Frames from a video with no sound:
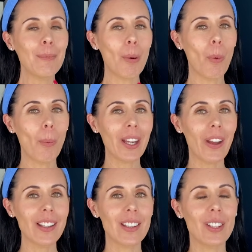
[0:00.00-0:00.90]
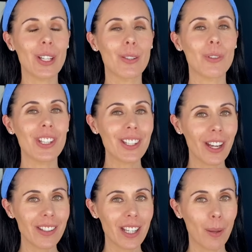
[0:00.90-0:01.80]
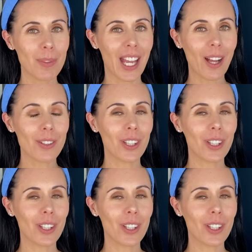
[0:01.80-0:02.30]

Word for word: But what we're going to do is we're just going to come down